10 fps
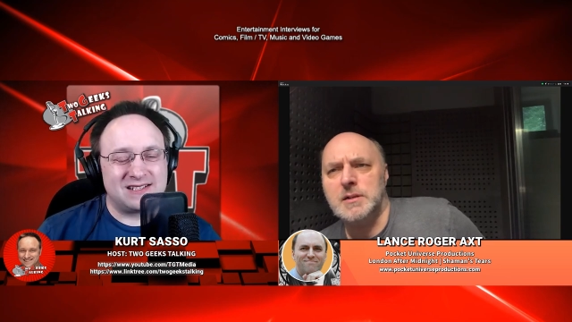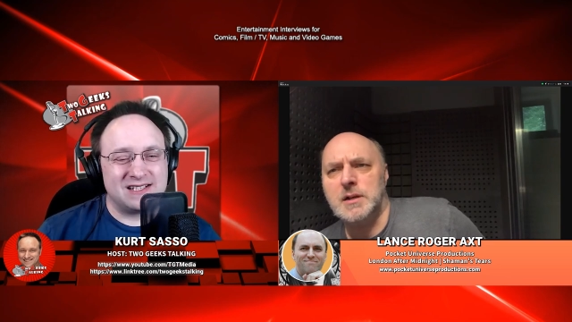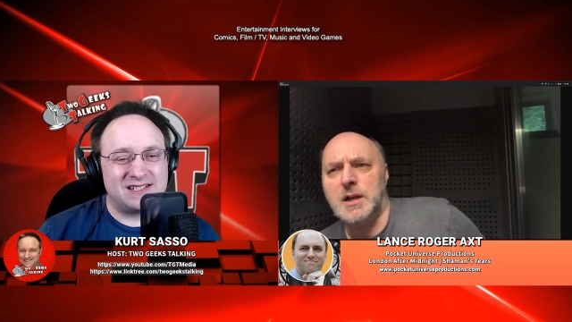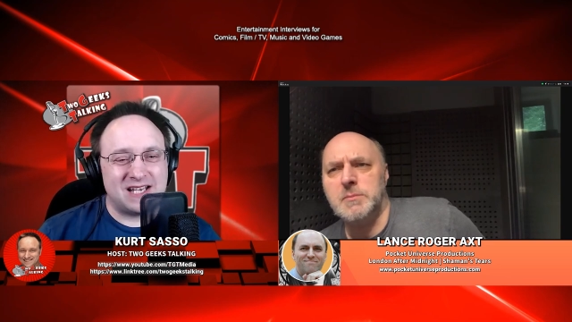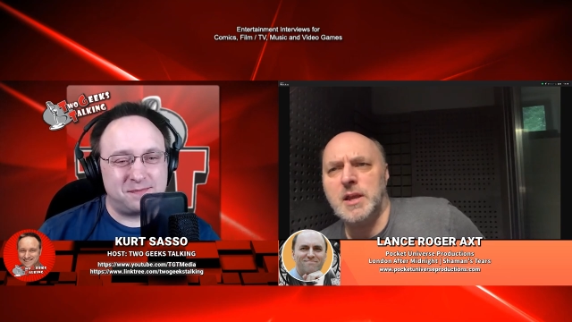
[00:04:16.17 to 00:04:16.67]

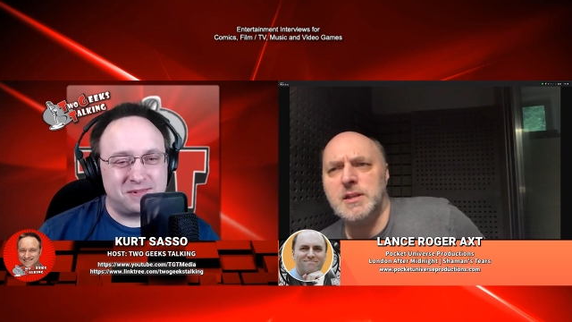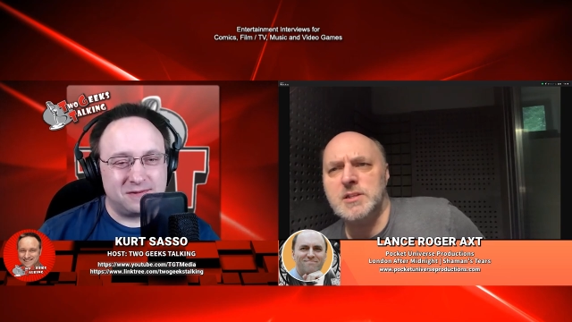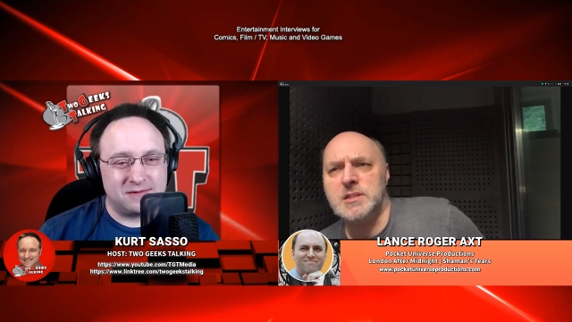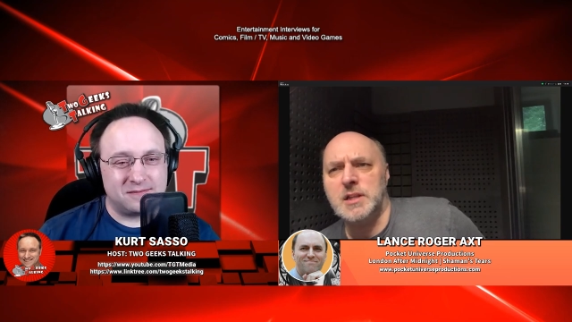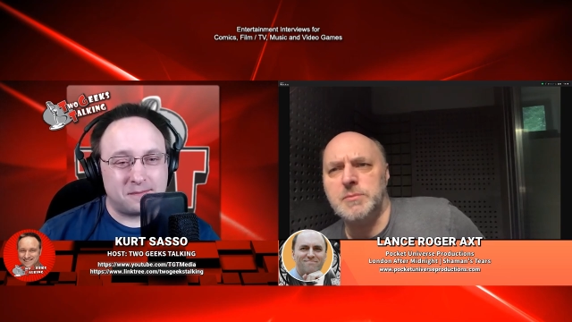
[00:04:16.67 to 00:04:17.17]
Speaker 1: I'm getting
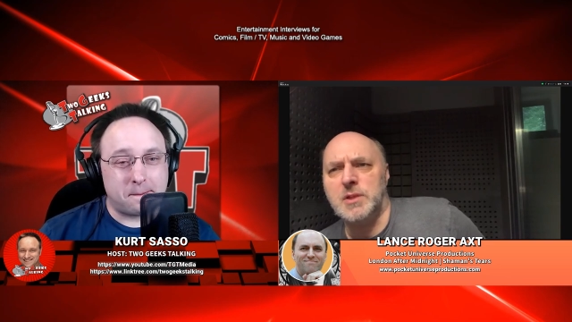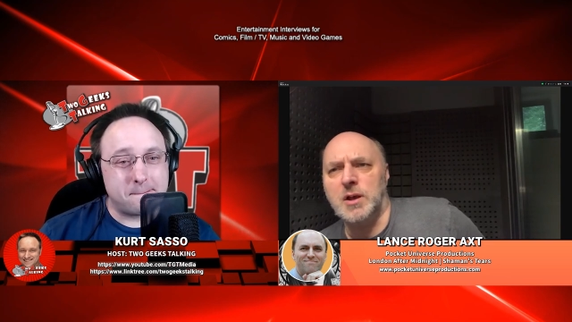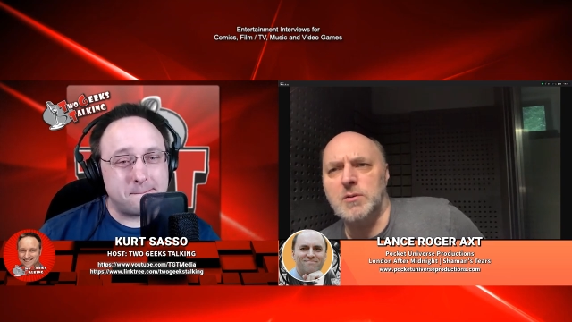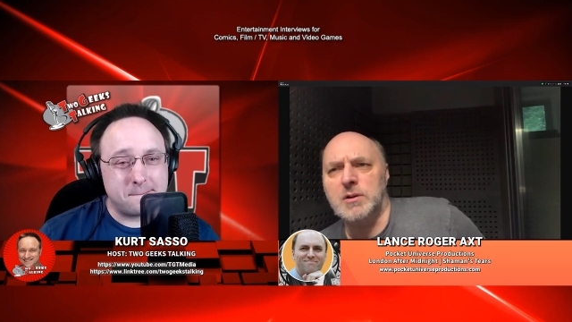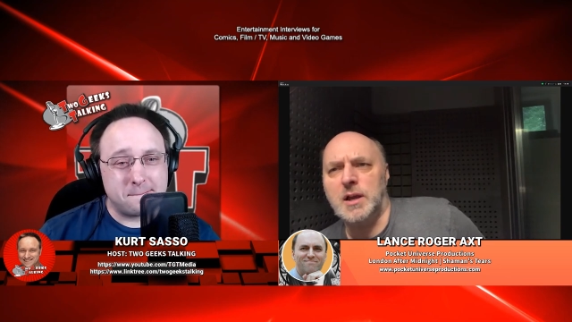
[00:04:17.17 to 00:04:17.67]
sleep though.
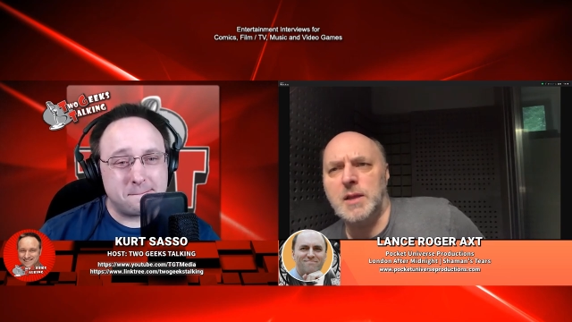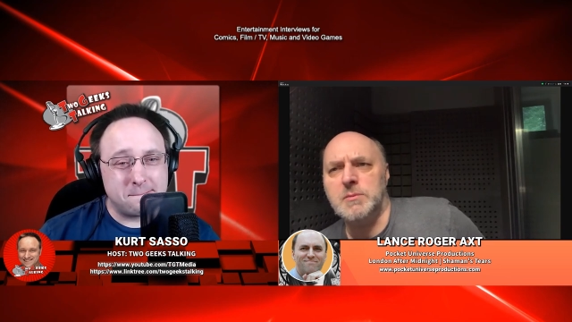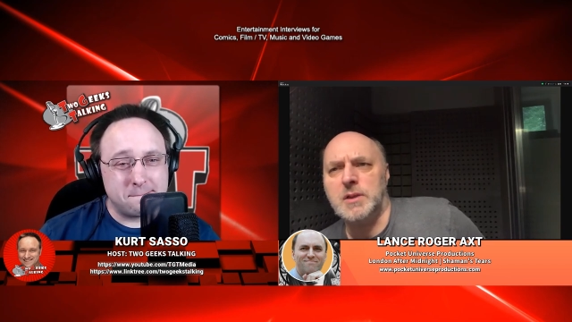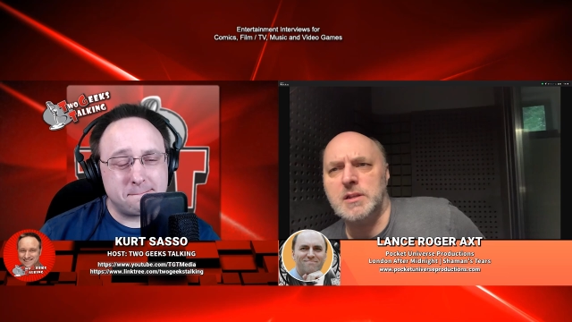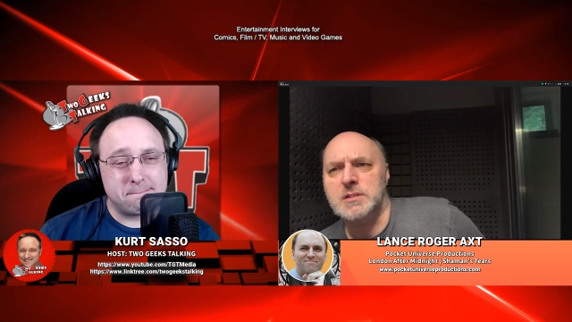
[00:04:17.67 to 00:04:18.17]
I am
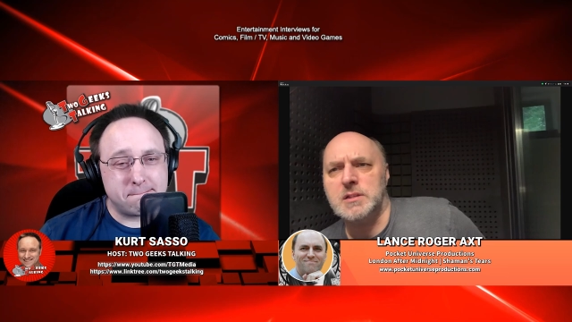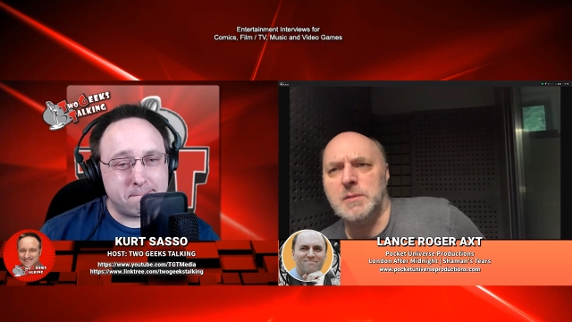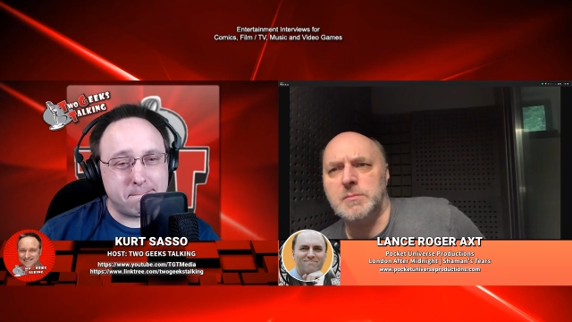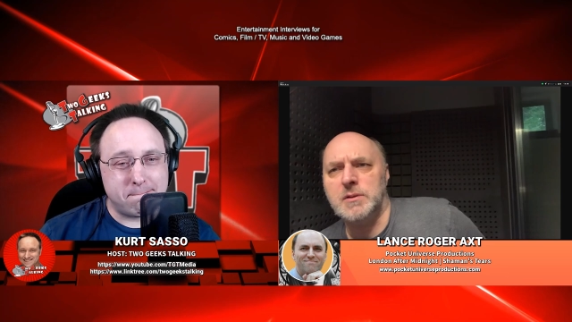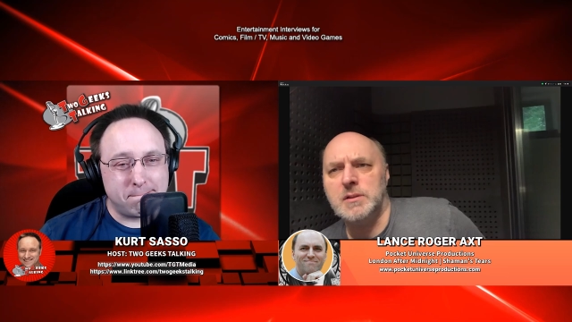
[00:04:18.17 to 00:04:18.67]
getting sleep.
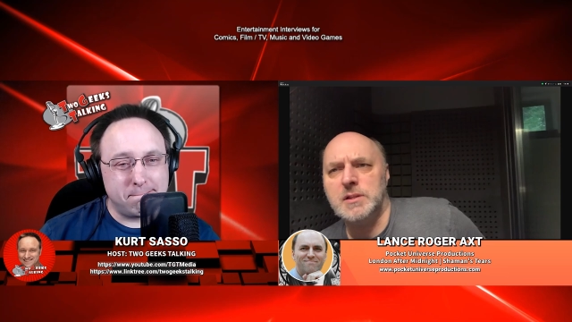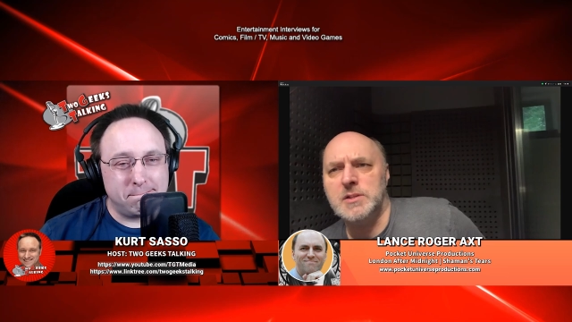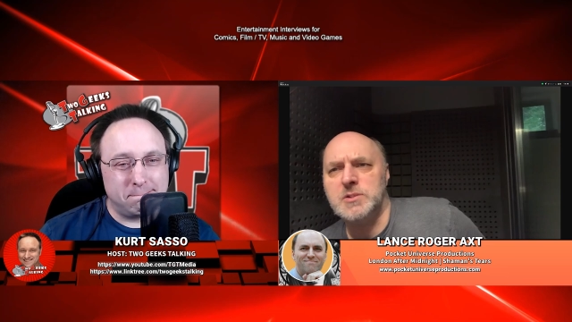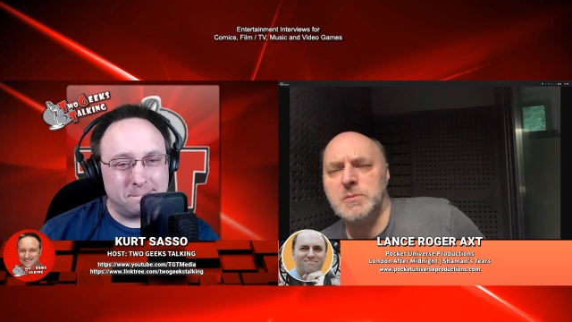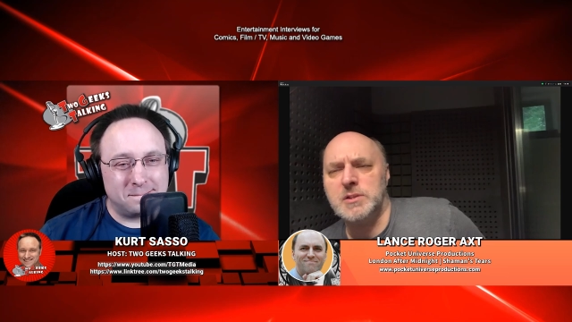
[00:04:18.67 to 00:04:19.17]
That's
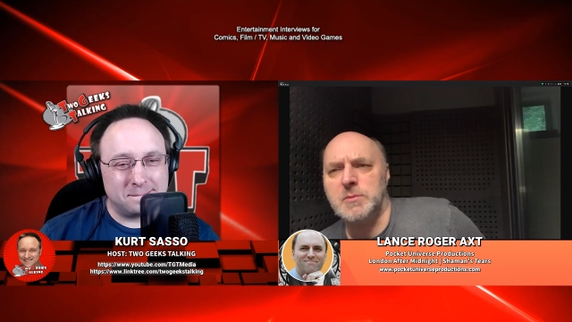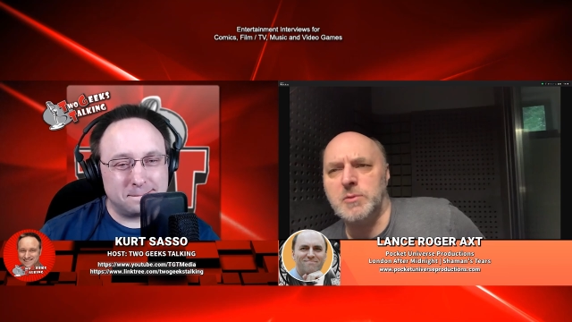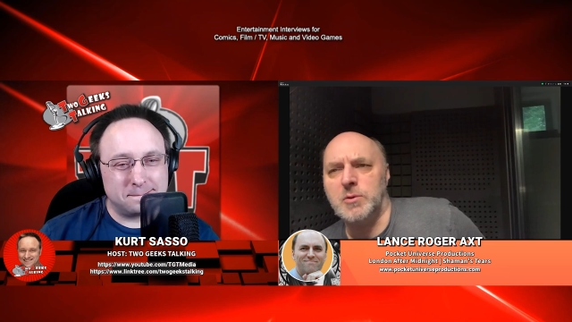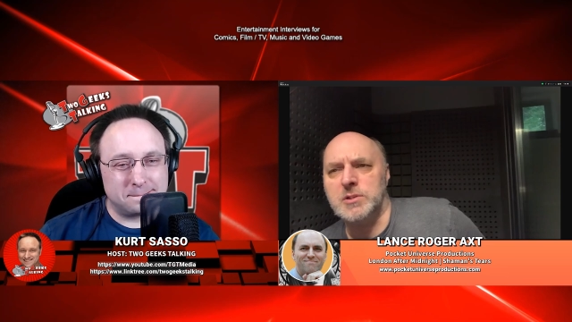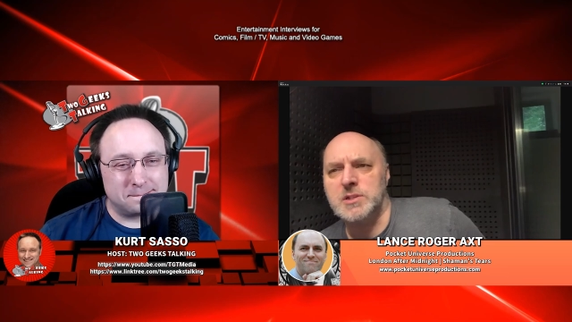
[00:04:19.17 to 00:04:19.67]
something somebody
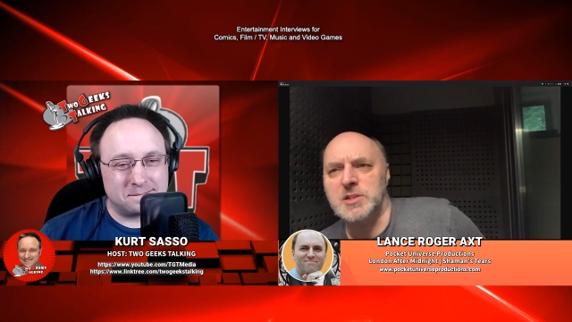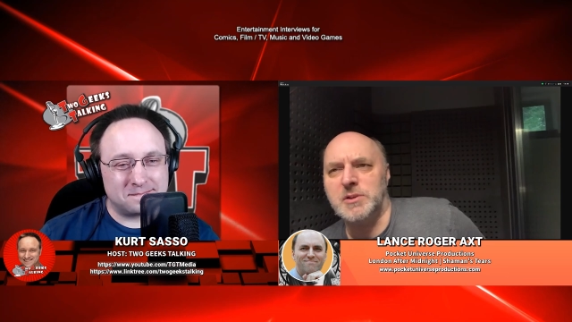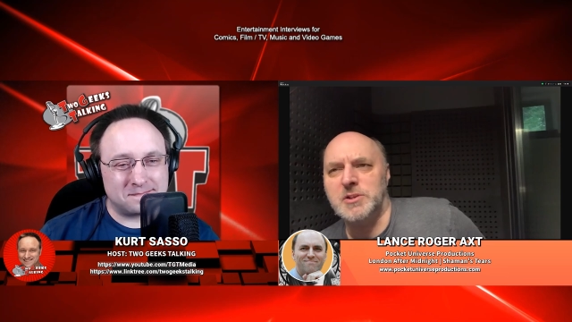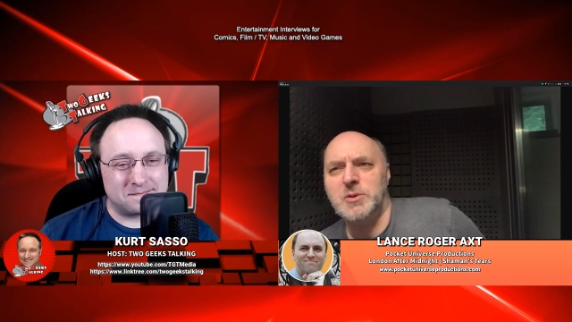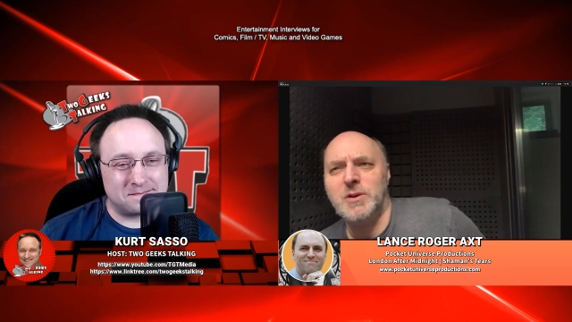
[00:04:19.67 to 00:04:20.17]
once asked me.
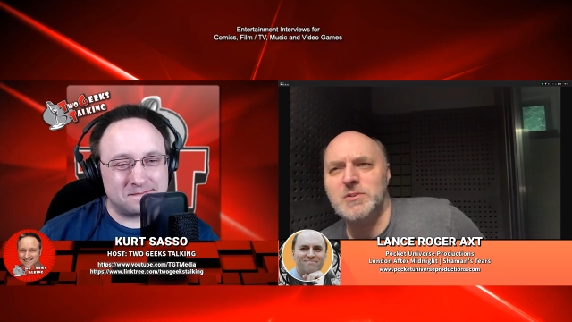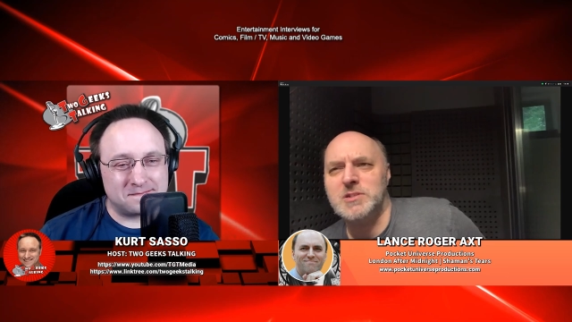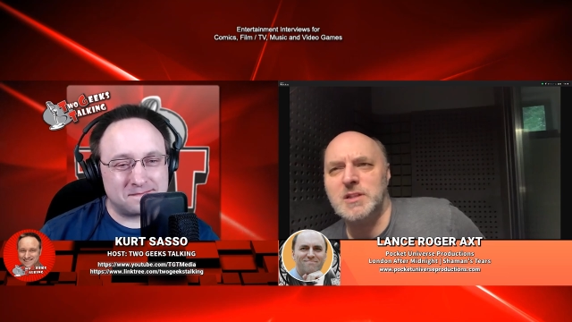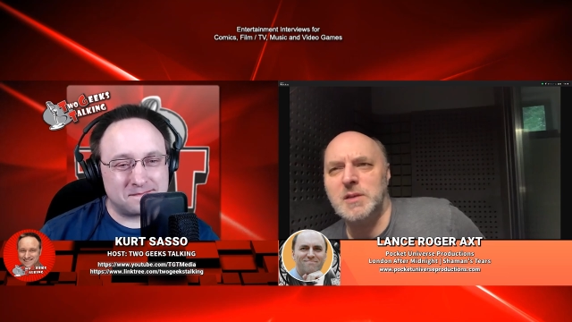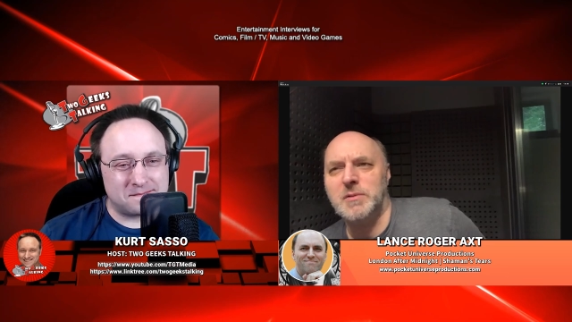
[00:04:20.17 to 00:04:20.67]
Do you ever
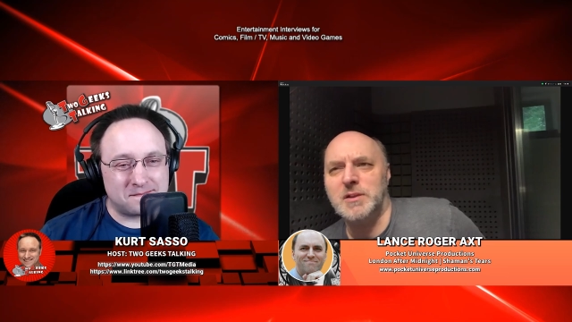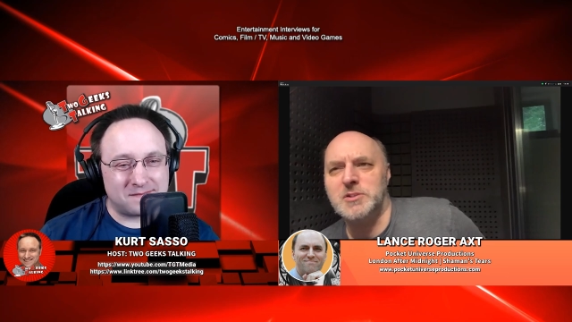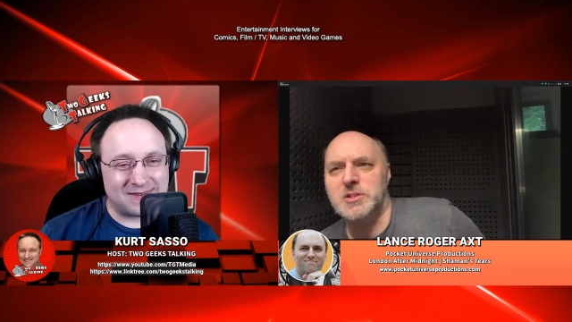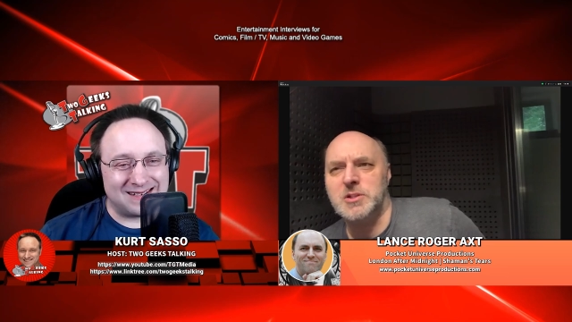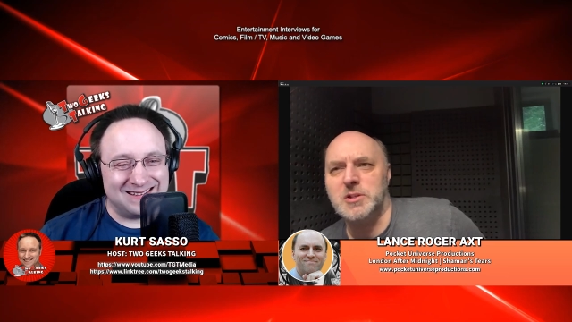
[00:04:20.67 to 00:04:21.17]
sleep? I just